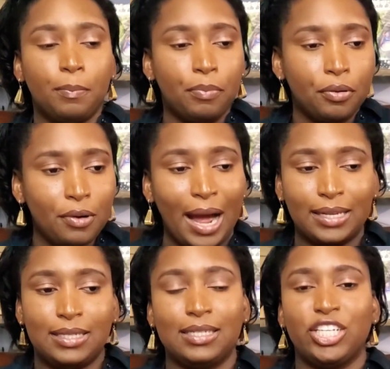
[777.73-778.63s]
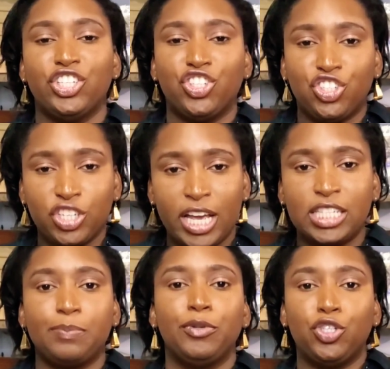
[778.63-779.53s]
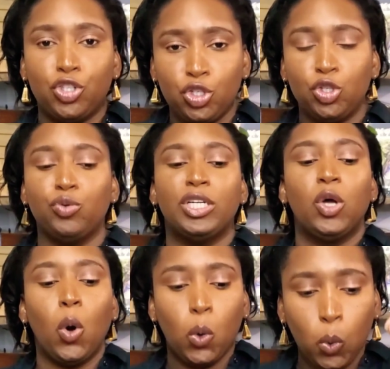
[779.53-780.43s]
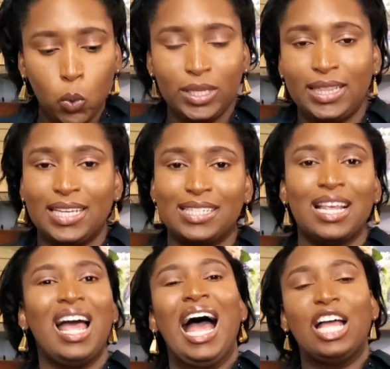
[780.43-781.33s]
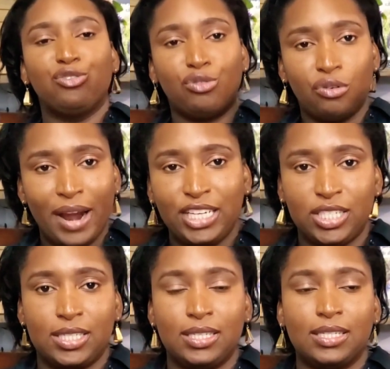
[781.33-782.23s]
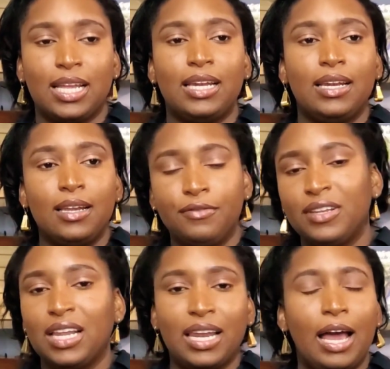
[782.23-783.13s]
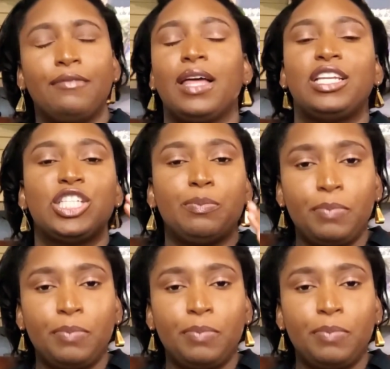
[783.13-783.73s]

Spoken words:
practice, is just pursuing holiness and righteousness and living a life that is